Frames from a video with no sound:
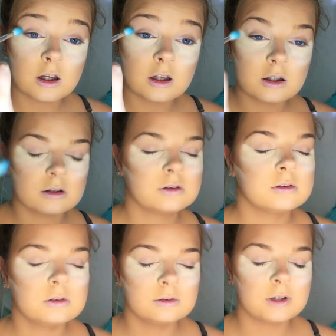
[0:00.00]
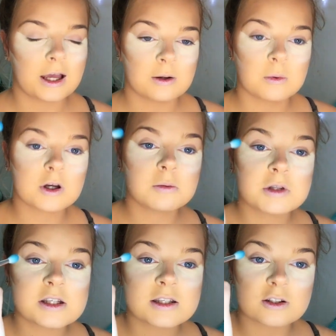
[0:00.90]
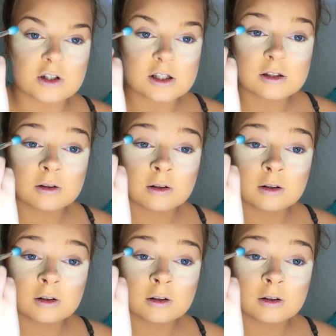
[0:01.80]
And okay, we're gonna put this in the crease.